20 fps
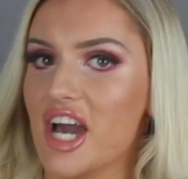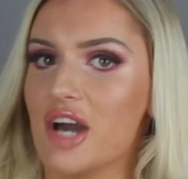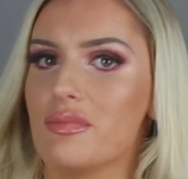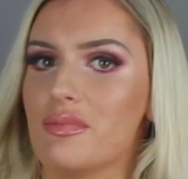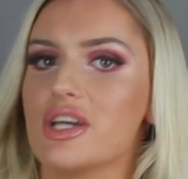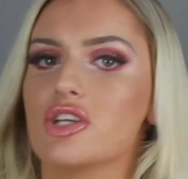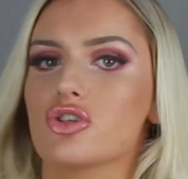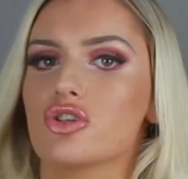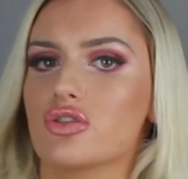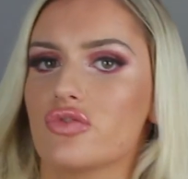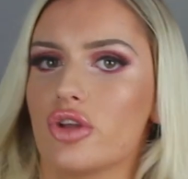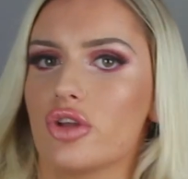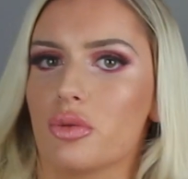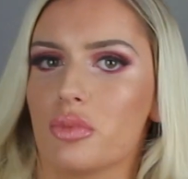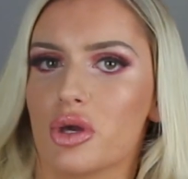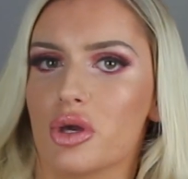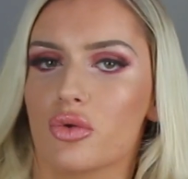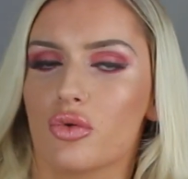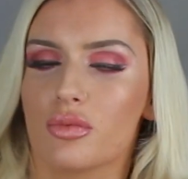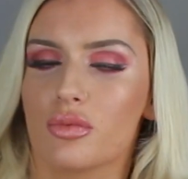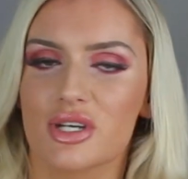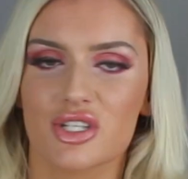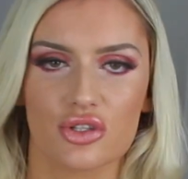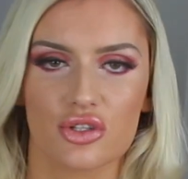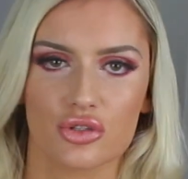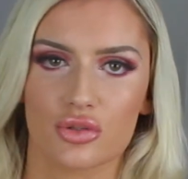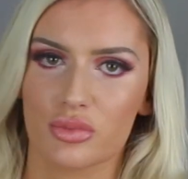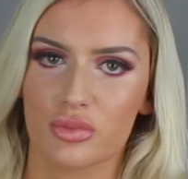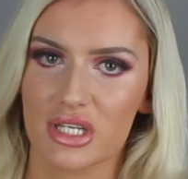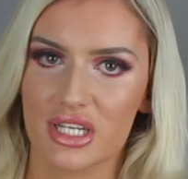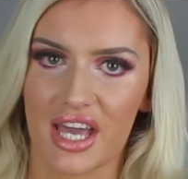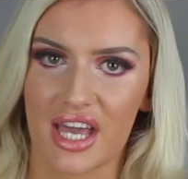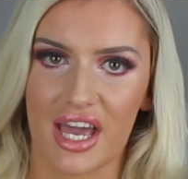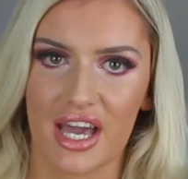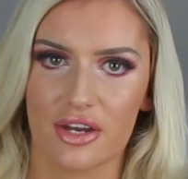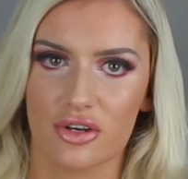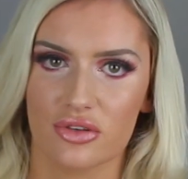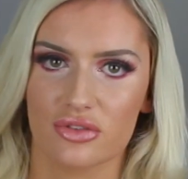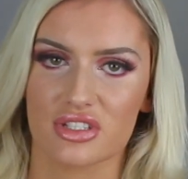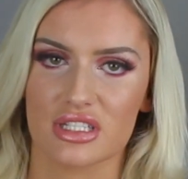Make sure to follow me on all my social media
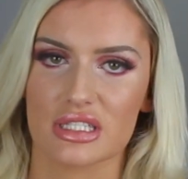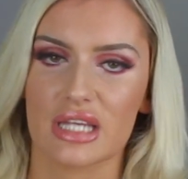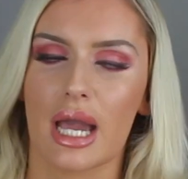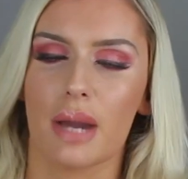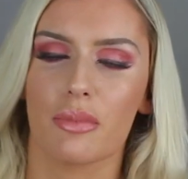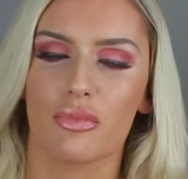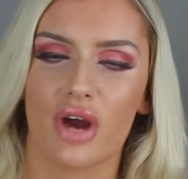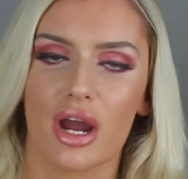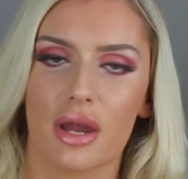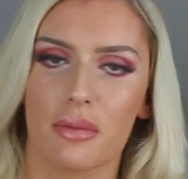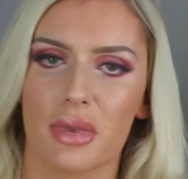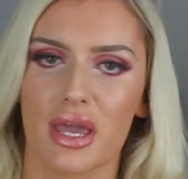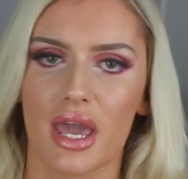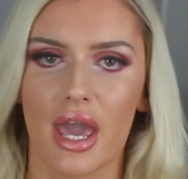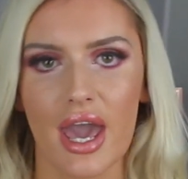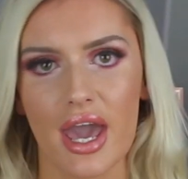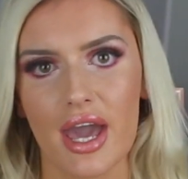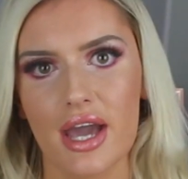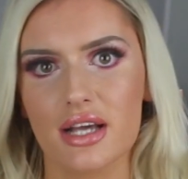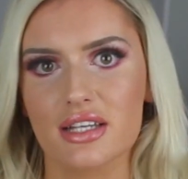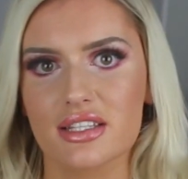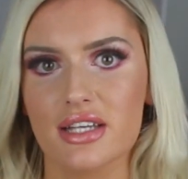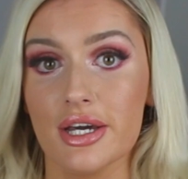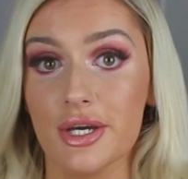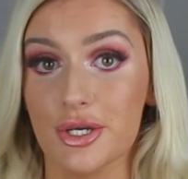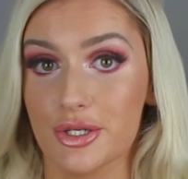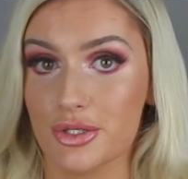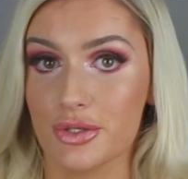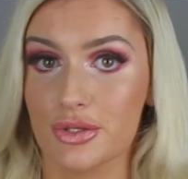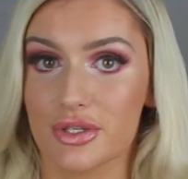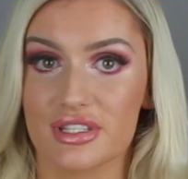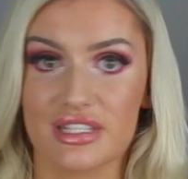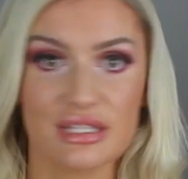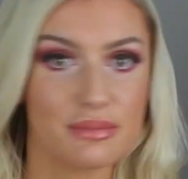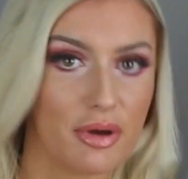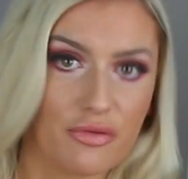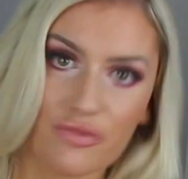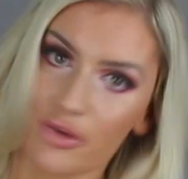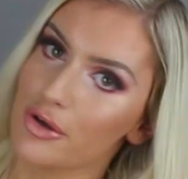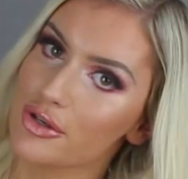handles. It's at MariahMayX, so you can see
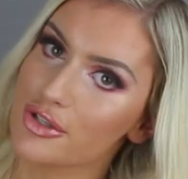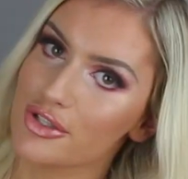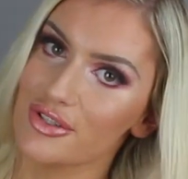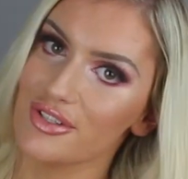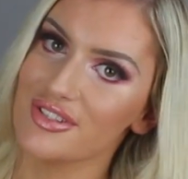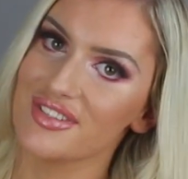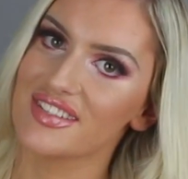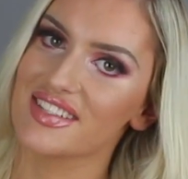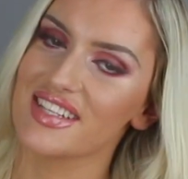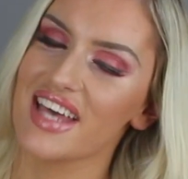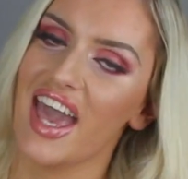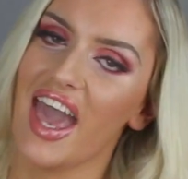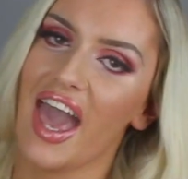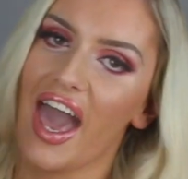my photo shoots.